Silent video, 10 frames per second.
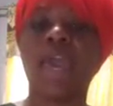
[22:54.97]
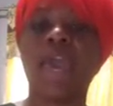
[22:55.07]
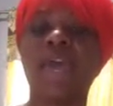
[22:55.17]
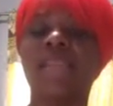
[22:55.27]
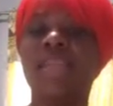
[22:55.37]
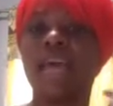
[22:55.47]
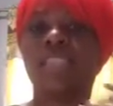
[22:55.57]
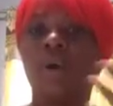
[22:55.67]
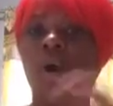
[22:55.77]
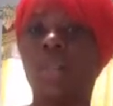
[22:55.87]
and
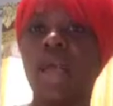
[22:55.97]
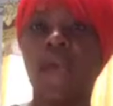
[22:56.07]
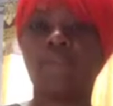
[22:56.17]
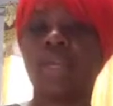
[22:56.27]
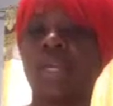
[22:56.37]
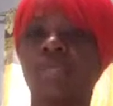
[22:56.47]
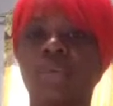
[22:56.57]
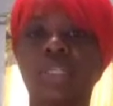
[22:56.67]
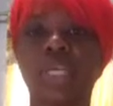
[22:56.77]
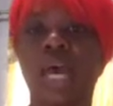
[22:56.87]
that's all happening in
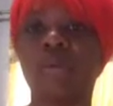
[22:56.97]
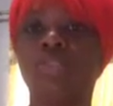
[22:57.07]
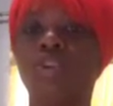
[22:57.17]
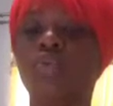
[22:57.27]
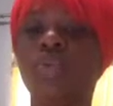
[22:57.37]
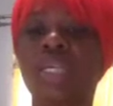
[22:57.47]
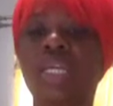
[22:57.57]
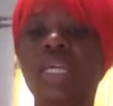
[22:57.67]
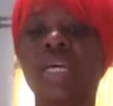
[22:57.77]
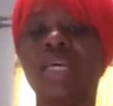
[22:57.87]
real time. So you
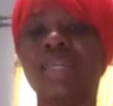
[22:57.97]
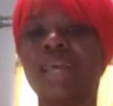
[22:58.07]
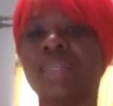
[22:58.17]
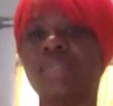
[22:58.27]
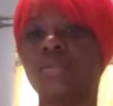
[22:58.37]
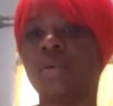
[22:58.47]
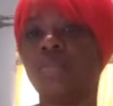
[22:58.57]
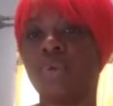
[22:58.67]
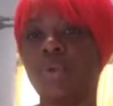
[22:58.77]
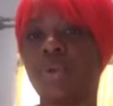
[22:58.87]
need a
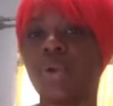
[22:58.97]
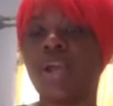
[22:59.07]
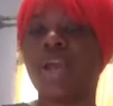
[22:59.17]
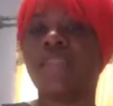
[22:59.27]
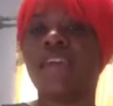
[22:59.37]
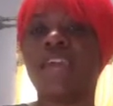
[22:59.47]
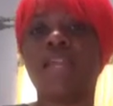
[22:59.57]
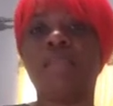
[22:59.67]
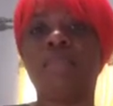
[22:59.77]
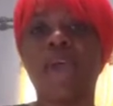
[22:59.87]
computer that
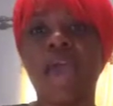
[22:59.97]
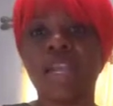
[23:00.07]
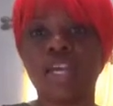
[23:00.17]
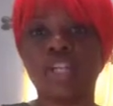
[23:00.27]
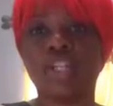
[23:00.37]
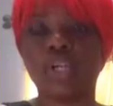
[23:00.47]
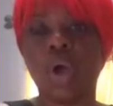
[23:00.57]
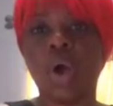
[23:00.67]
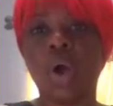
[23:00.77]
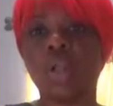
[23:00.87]
can manage
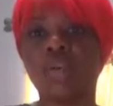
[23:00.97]
all